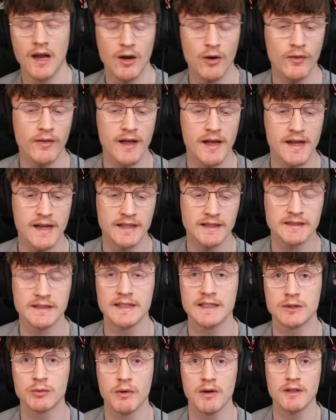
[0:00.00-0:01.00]
Hello there
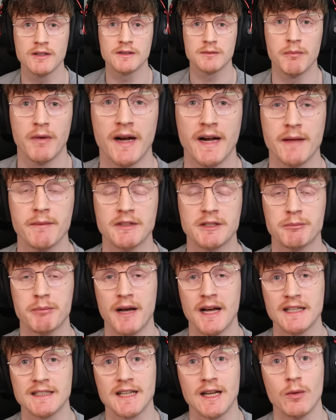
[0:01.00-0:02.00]
internet dwellers, my name is
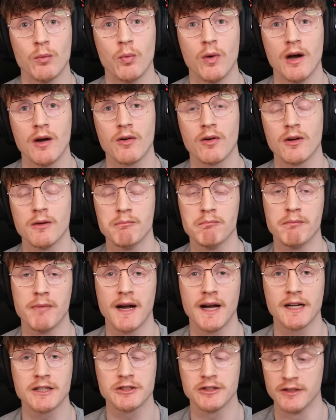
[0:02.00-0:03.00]
Baz and welcome
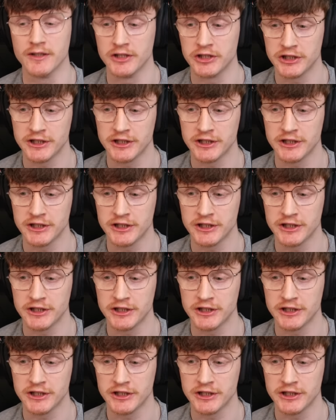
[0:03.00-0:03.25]
back to the